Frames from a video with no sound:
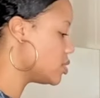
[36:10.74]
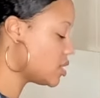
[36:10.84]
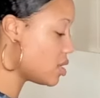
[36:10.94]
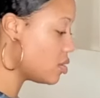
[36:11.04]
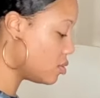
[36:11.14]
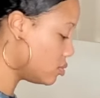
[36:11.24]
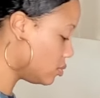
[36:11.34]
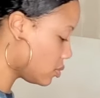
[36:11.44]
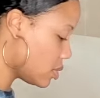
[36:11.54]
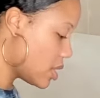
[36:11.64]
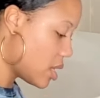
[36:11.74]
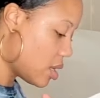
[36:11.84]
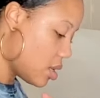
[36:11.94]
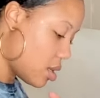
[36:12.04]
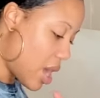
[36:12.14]
though,
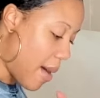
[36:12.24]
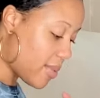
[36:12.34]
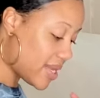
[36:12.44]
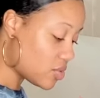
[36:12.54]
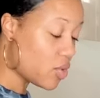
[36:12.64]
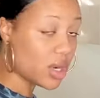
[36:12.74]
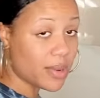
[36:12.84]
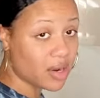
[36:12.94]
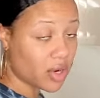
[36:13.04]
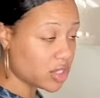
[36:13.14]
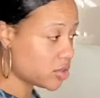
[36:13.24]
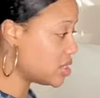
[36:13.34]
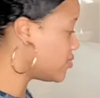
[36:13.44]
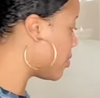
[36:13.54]
so I'm about to order my groceries